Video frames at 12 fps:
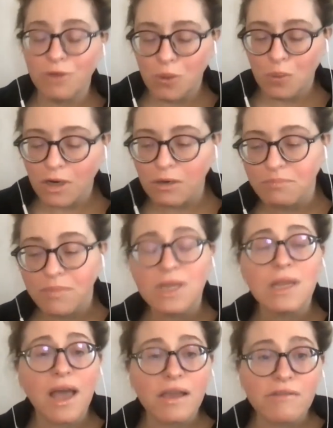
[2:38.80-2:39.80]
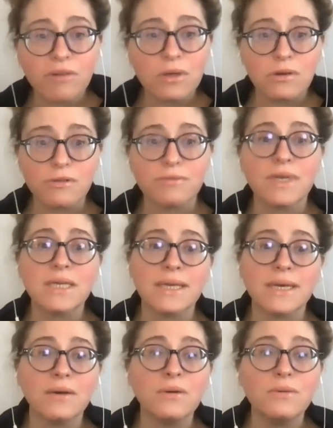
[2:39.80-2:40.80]
you are alive on Earth right
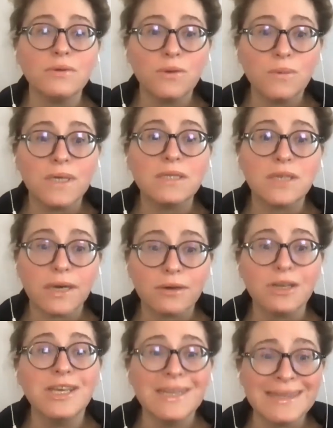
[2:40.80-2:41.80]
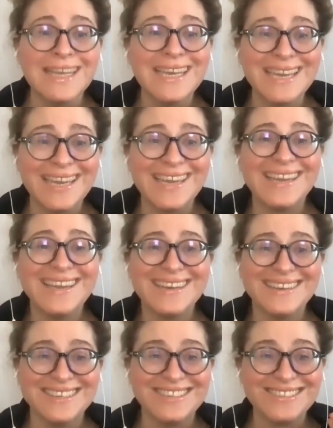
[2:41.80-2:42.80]
now. You undoubtedly
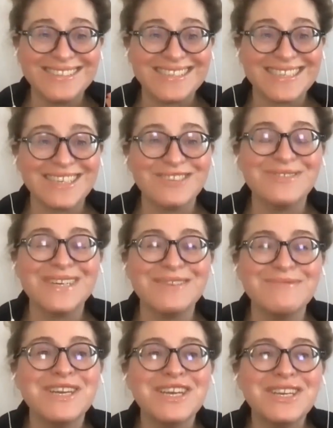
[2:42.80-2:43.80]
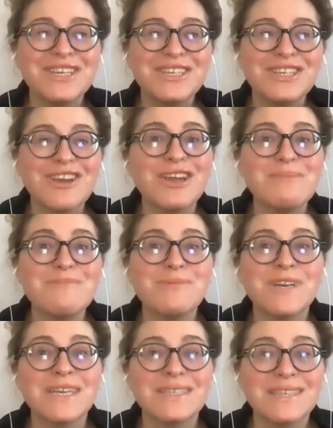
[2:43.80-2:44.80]
understand what I'm talking about
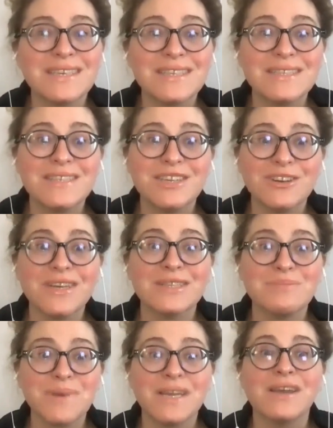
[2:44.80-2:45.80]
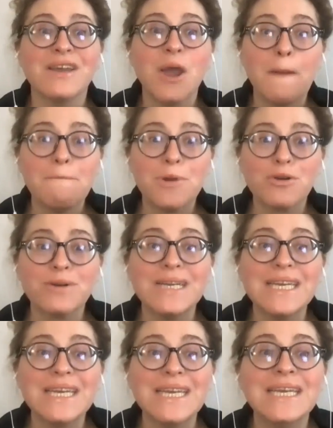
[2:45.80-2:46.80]
when I say this year has been
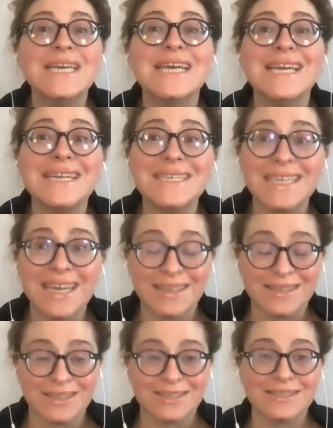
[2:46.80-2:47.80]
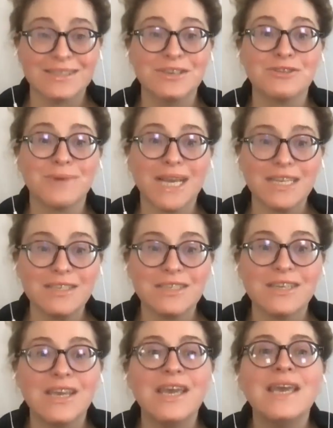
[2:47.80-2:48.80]
pretty intense, right?
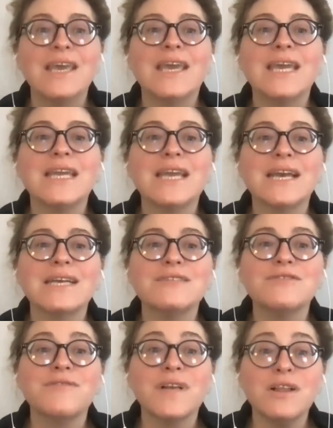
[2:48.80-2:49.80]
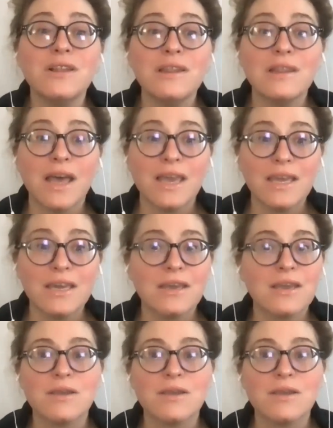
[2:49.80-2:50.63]
It has felt like